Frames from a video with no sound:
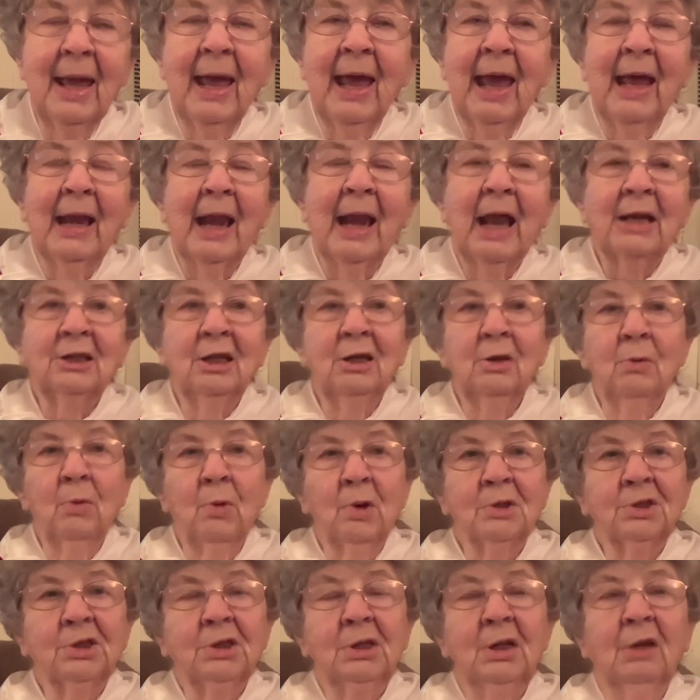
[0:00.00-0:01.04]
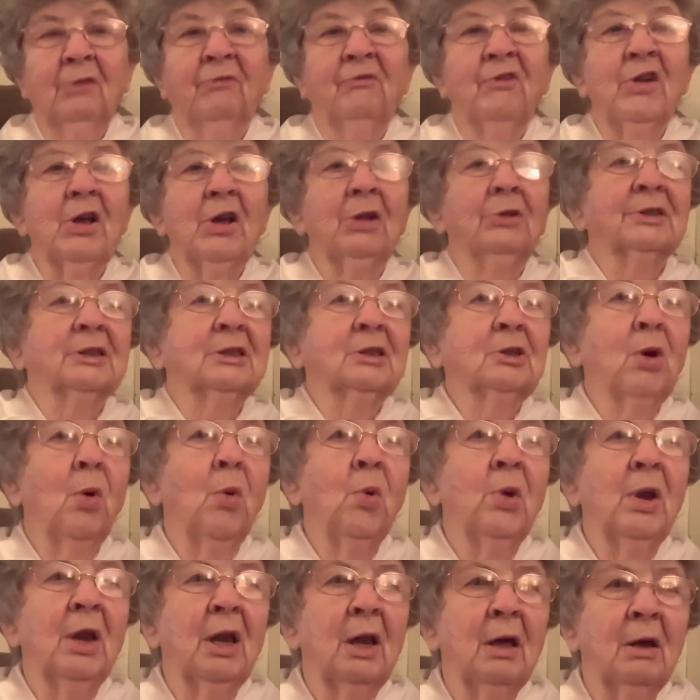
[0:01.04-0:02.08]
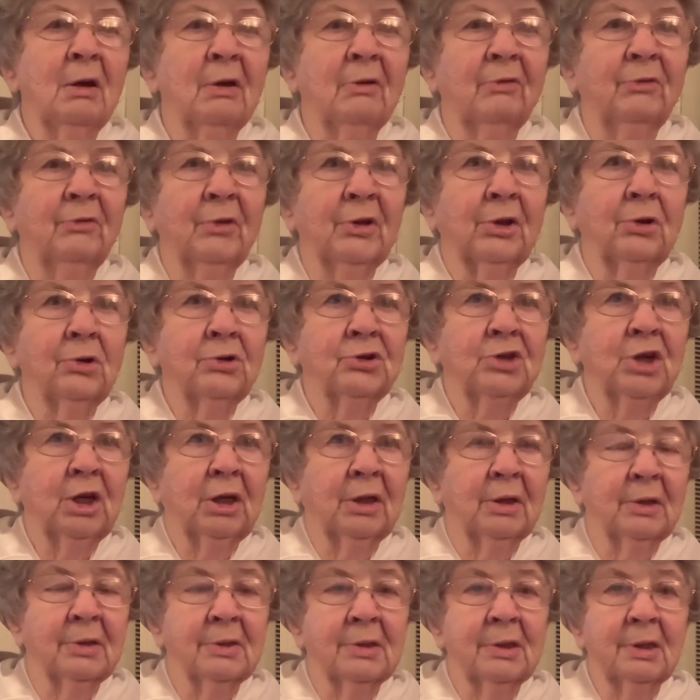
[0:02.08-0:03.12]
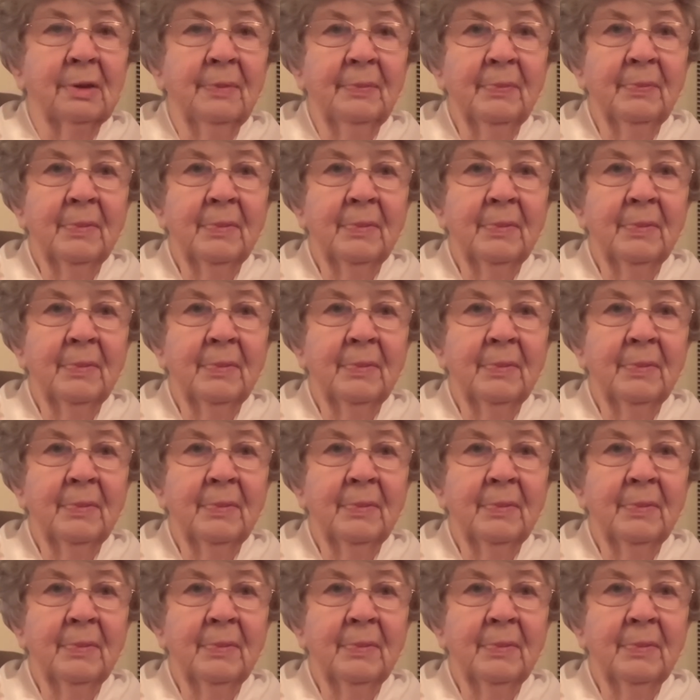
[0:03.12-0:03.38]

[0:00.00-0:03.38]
And I tell you what, she fell so in love with her chickens